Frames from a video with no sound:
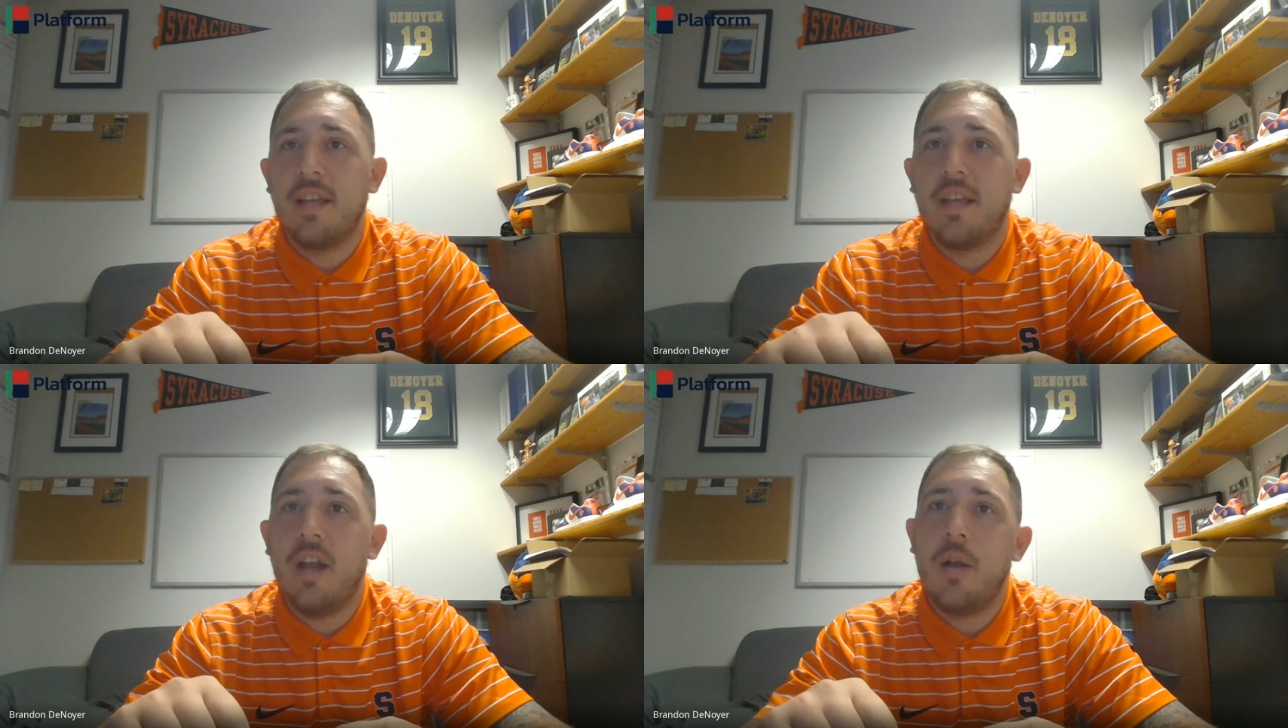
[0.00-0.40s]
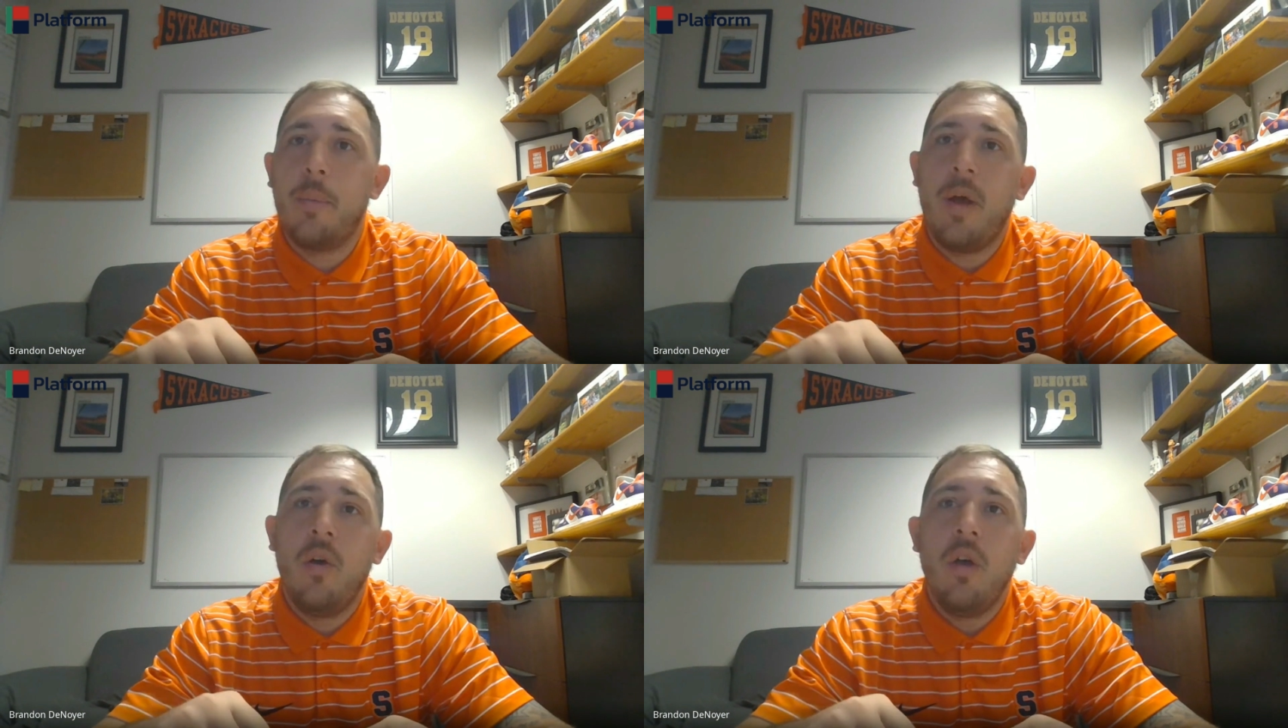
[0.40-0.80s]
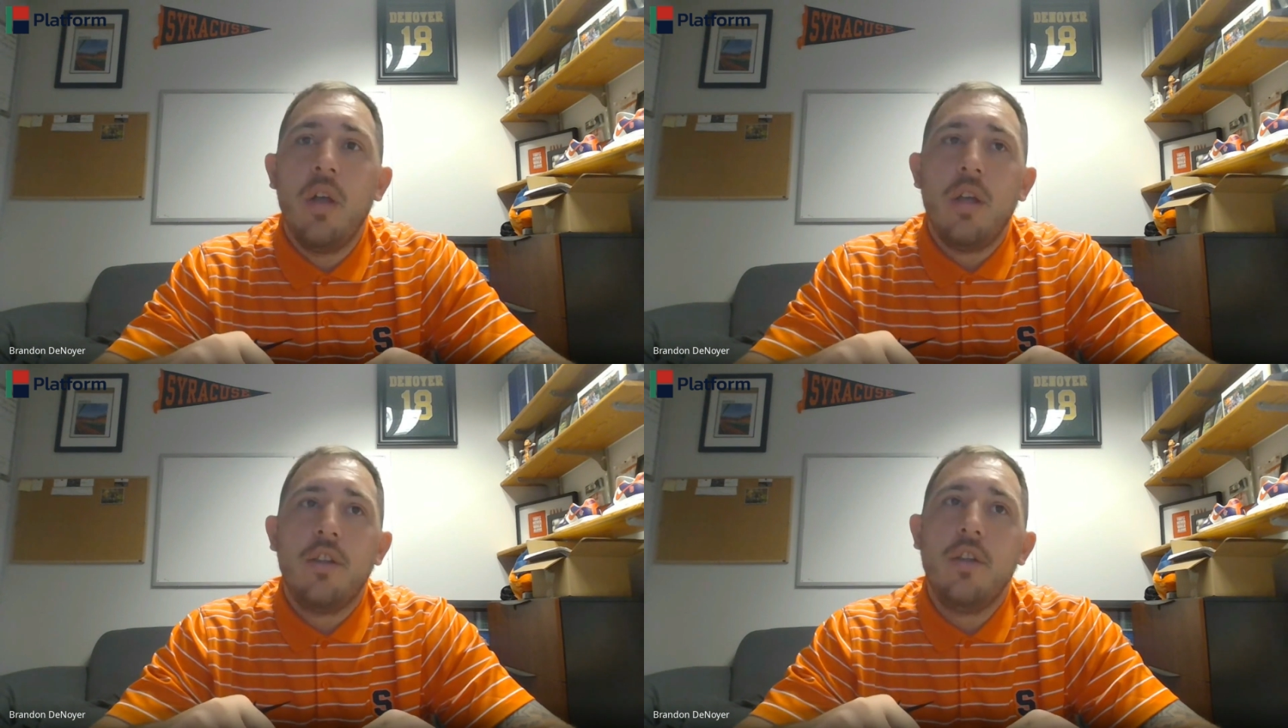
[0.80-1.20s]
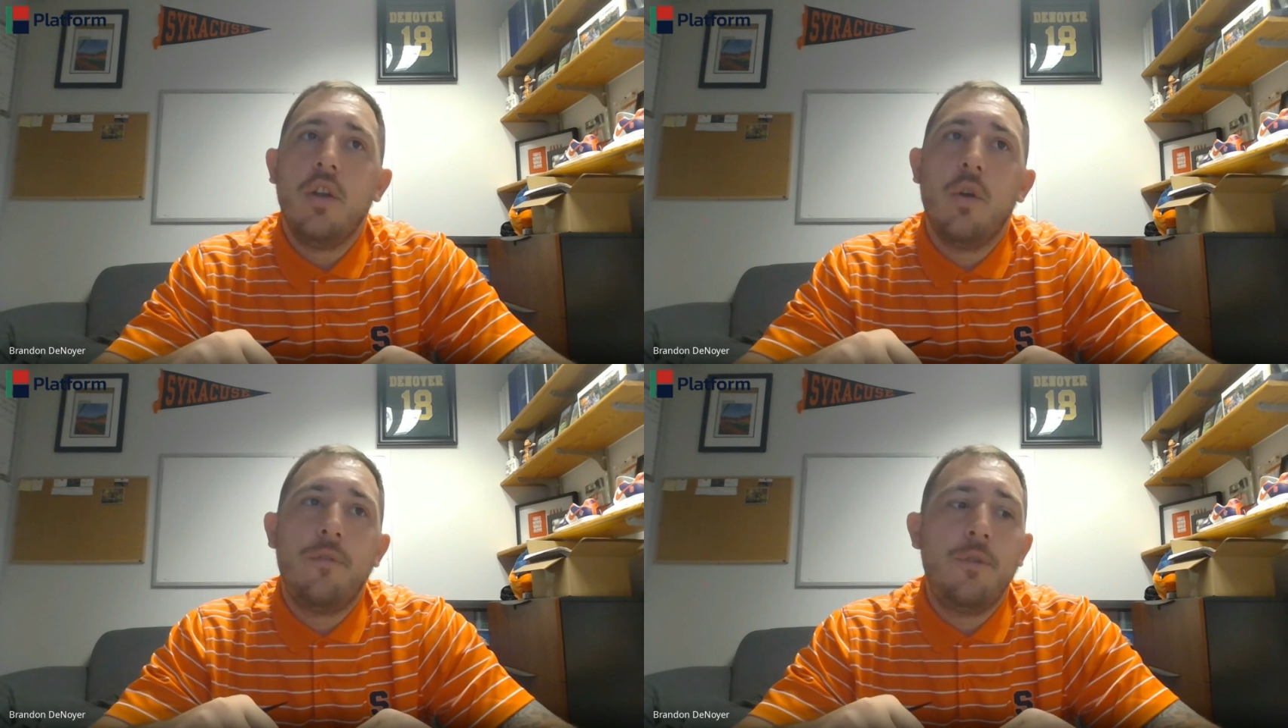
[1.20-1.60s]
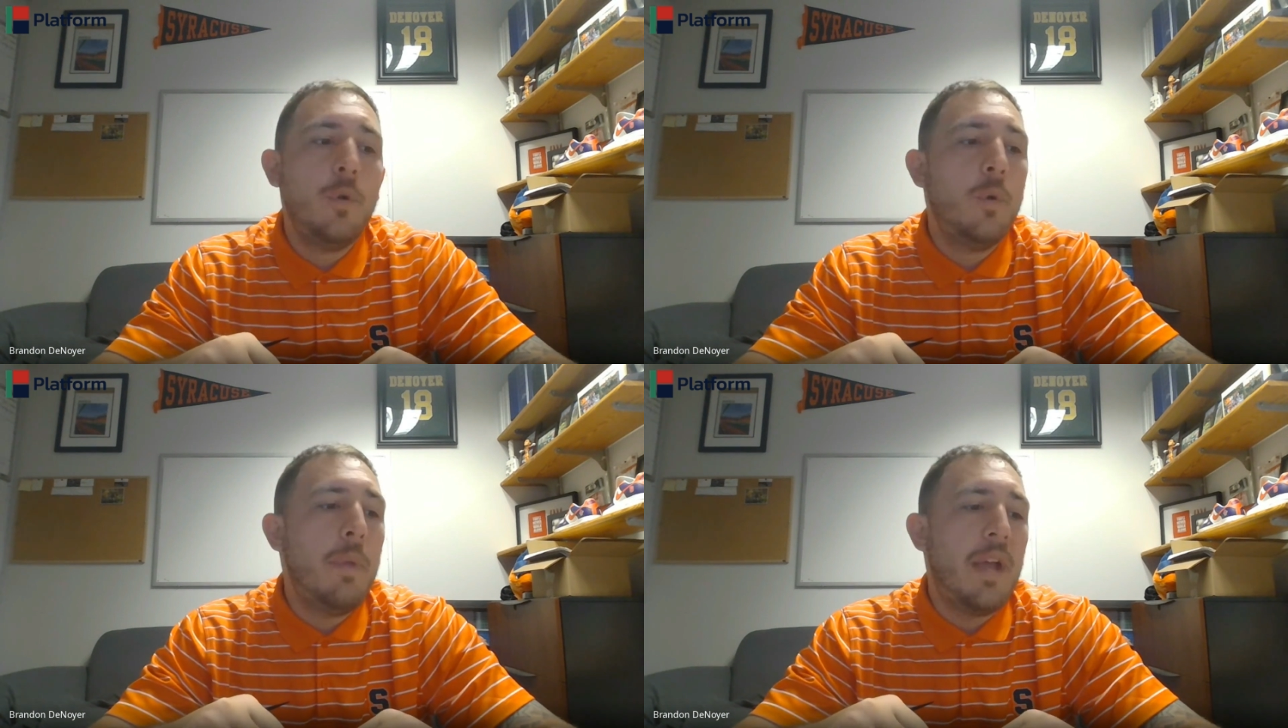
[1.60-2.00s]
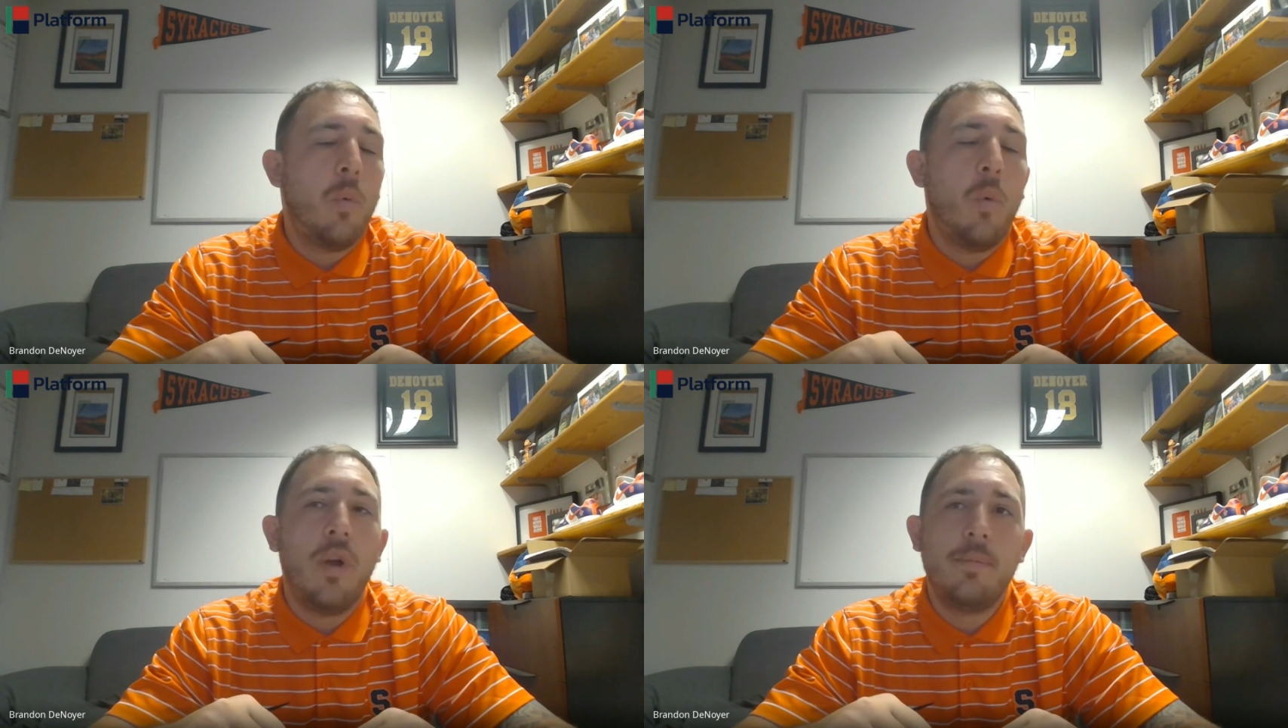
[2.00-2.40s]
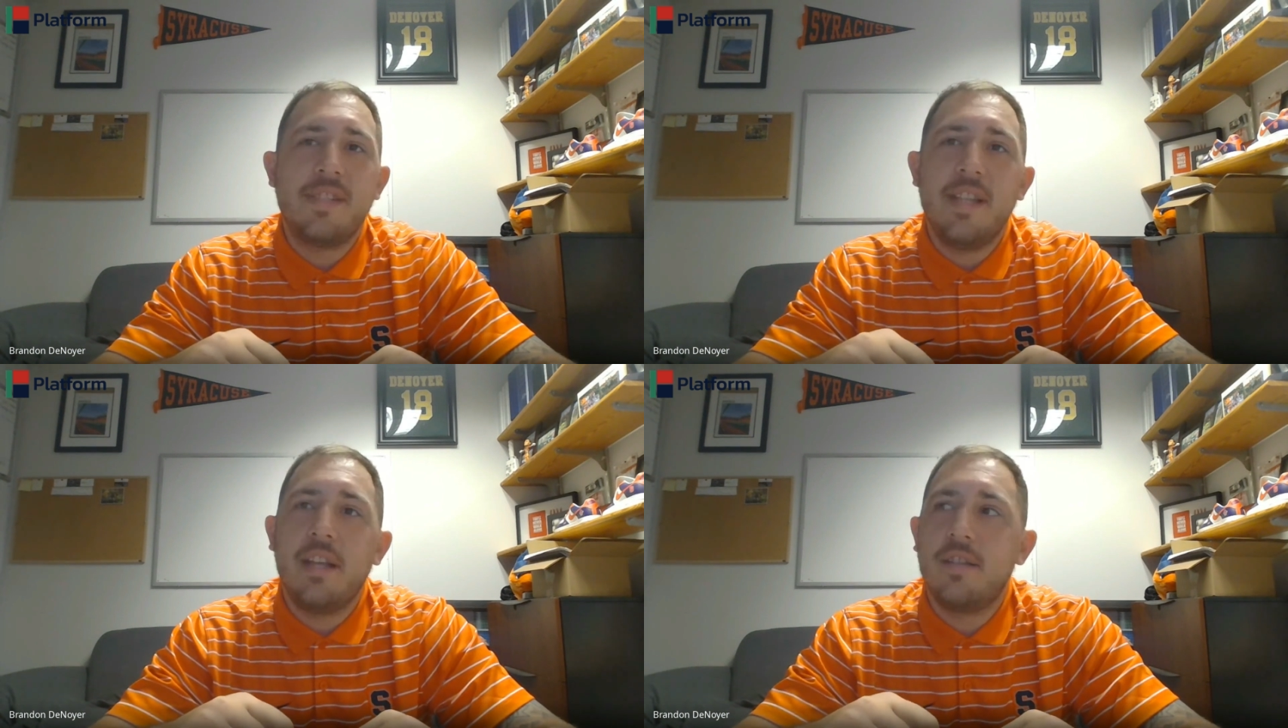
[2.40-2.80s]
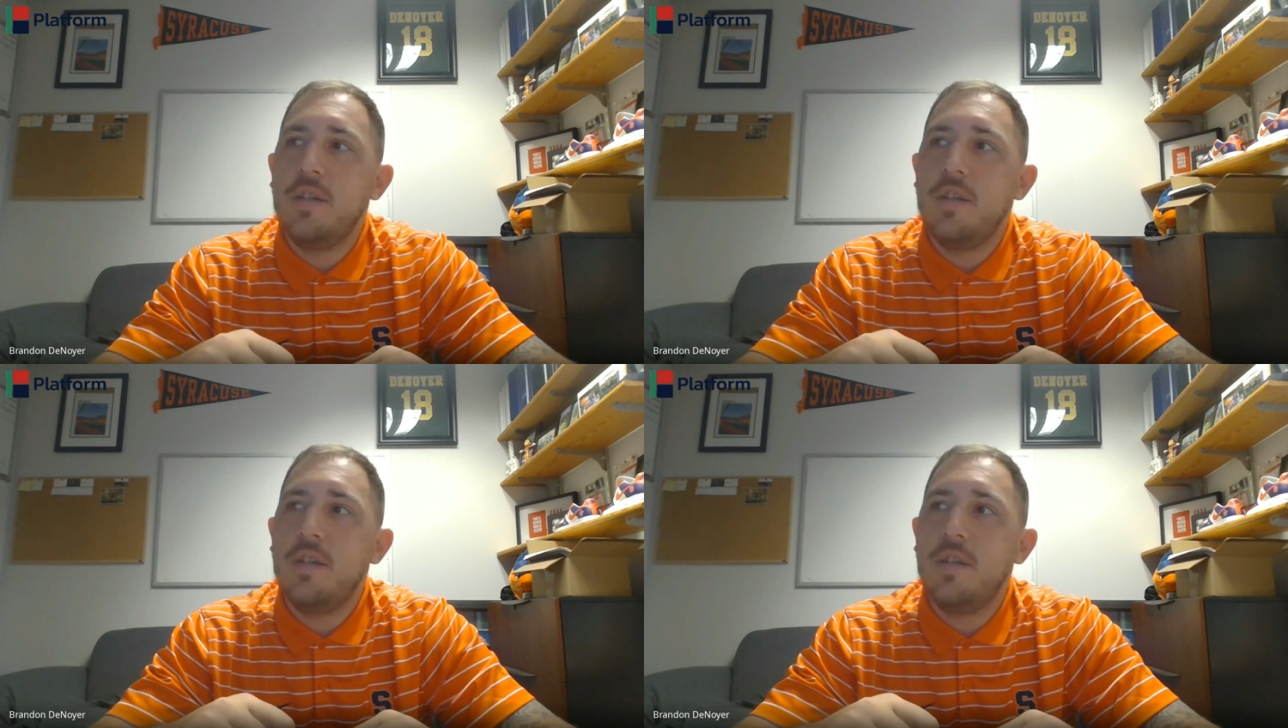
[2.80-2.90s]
I care about, you know, if you make one mistake,